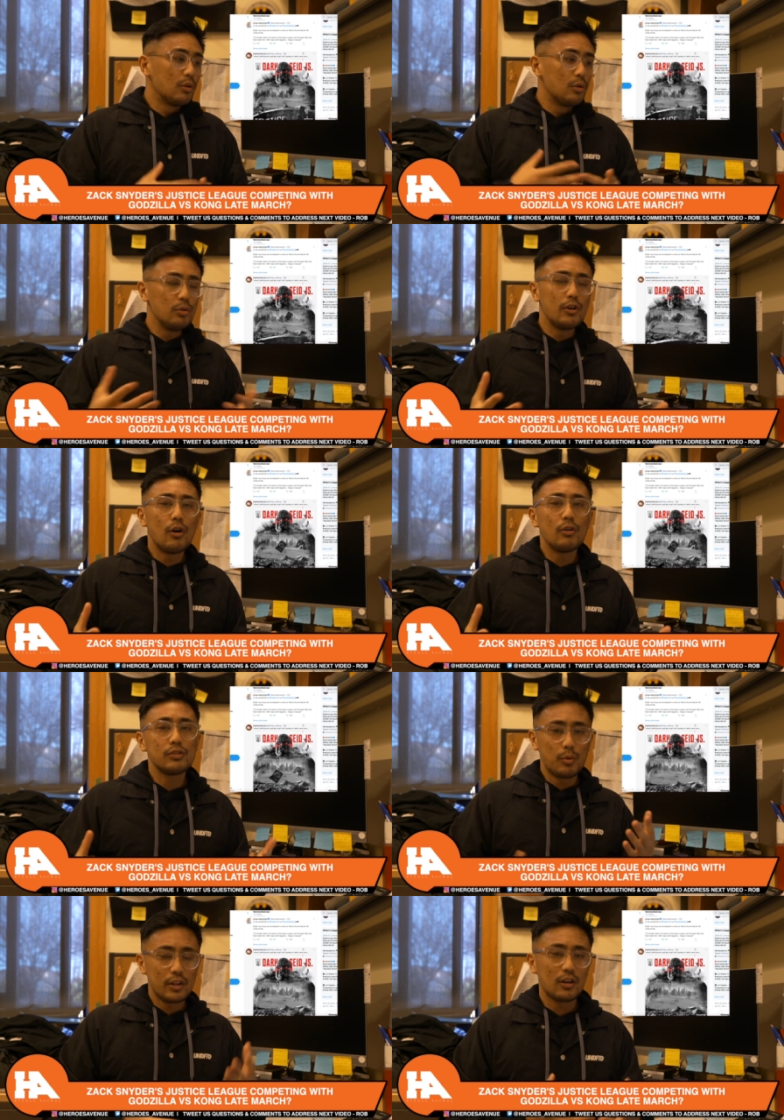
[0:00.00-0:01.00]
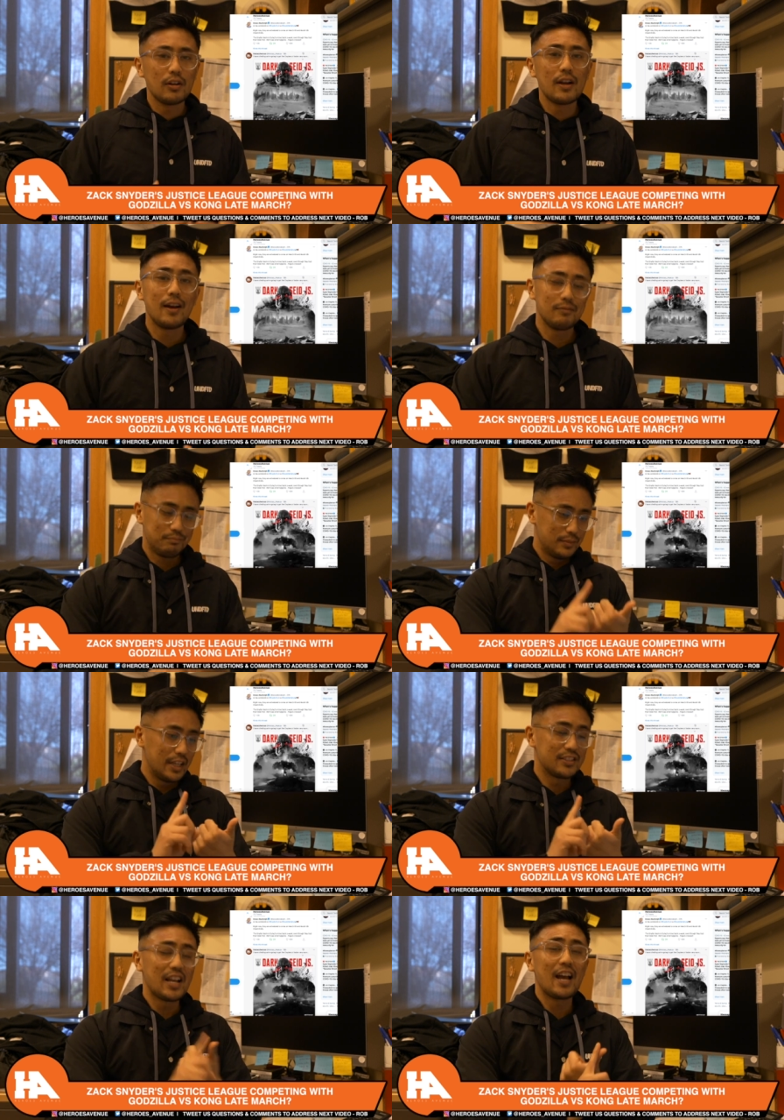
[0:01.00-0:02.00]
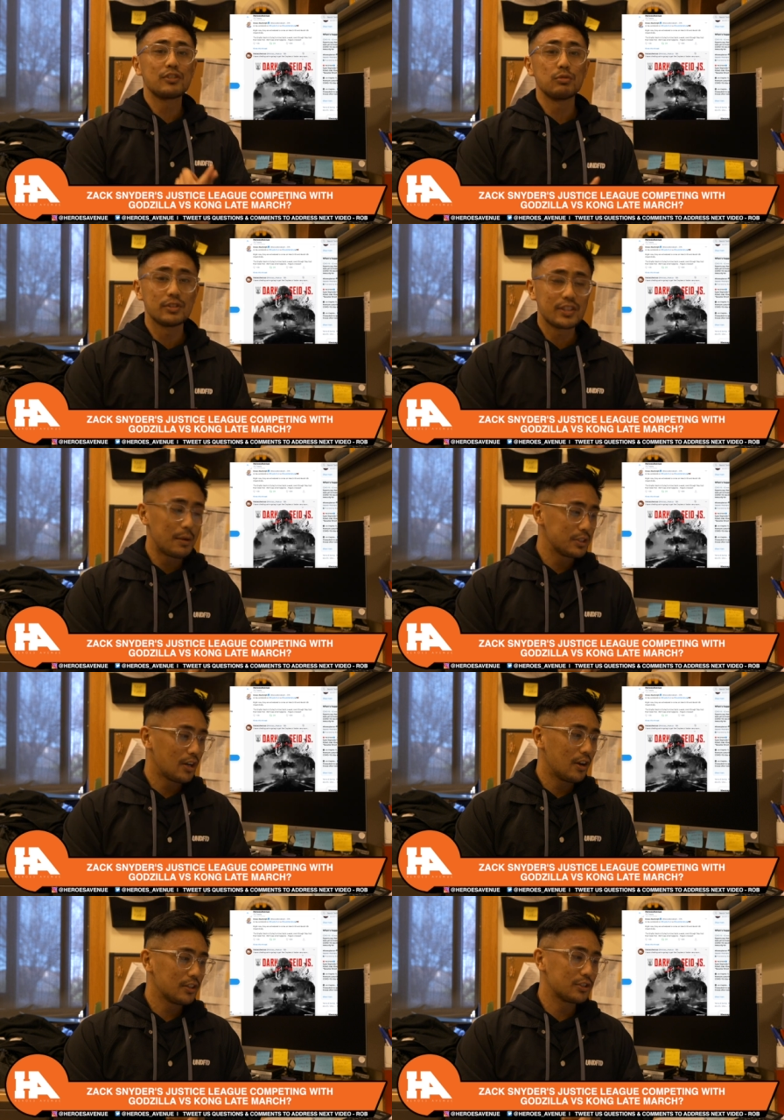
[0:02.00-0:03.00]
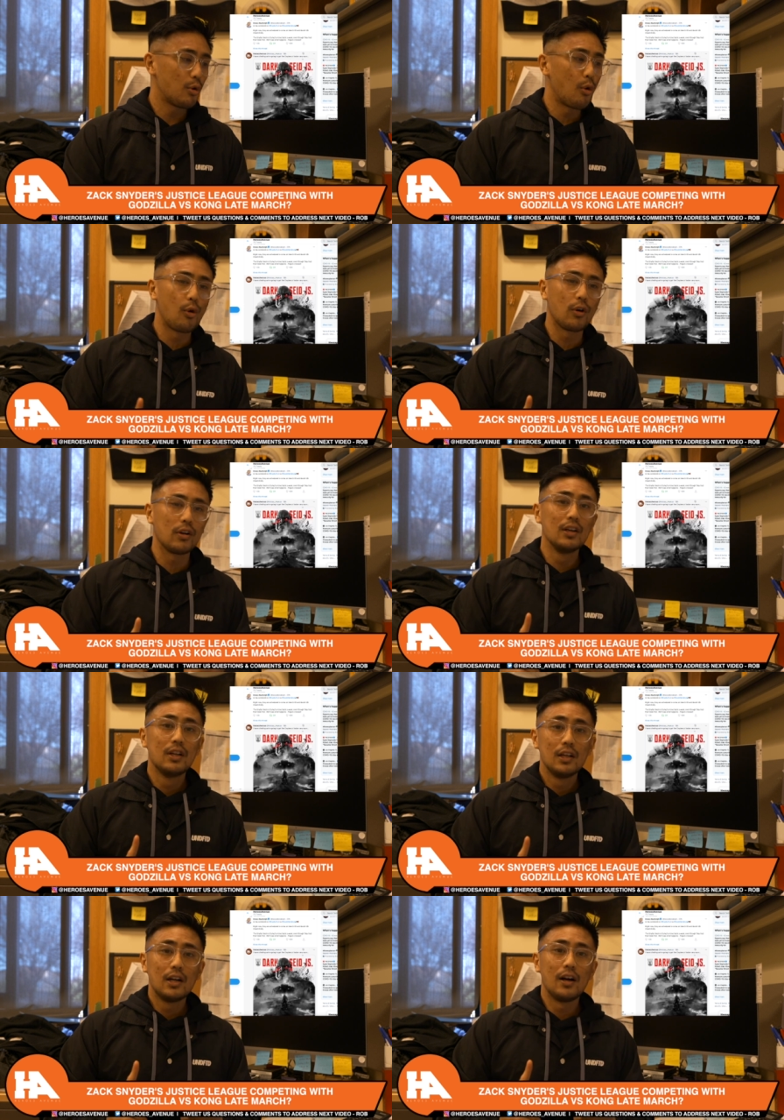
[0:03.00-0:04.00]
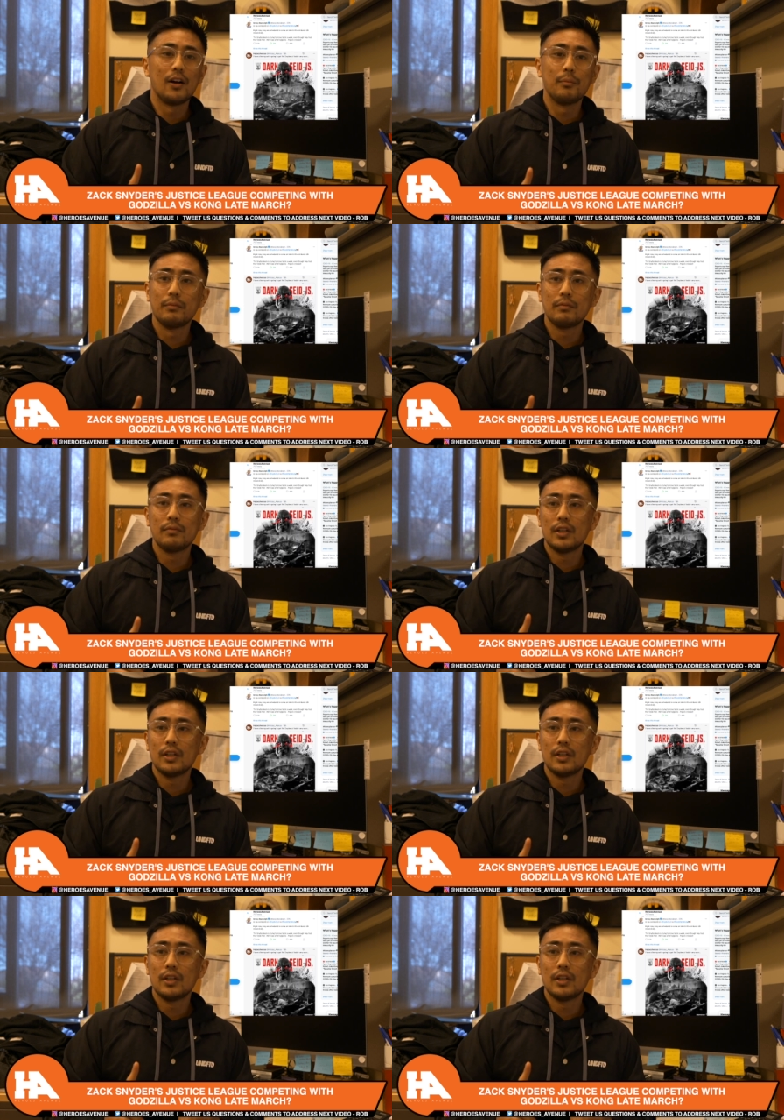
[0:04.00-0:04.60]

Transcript: Who knows whether or not it's actual sabotage or um,